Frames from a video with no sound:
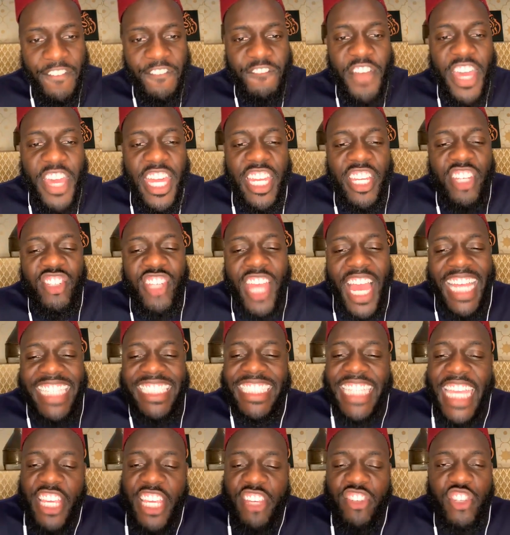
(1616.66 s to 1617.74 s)

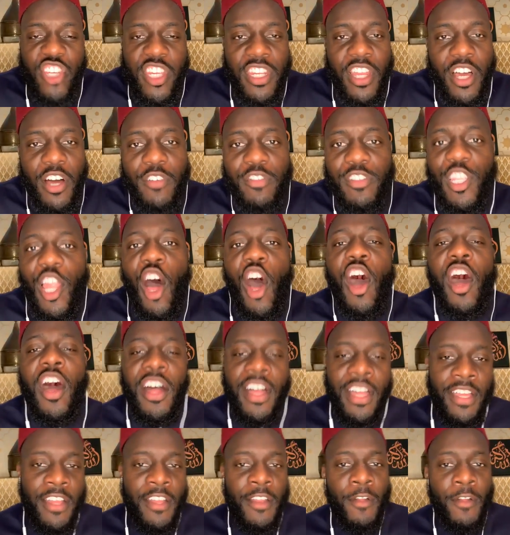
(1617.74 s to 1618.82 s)
fetishization of law.
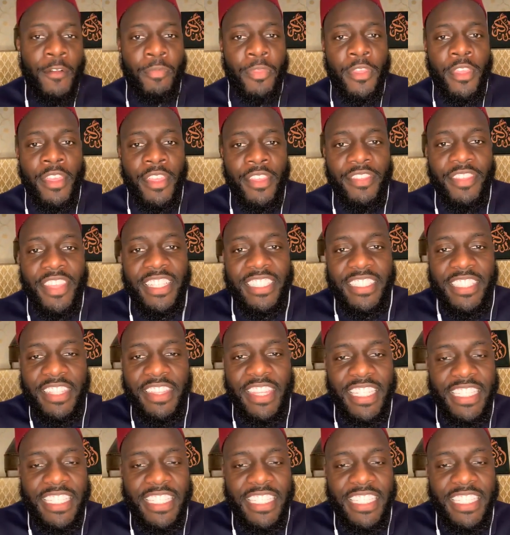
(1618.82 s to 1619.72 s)
This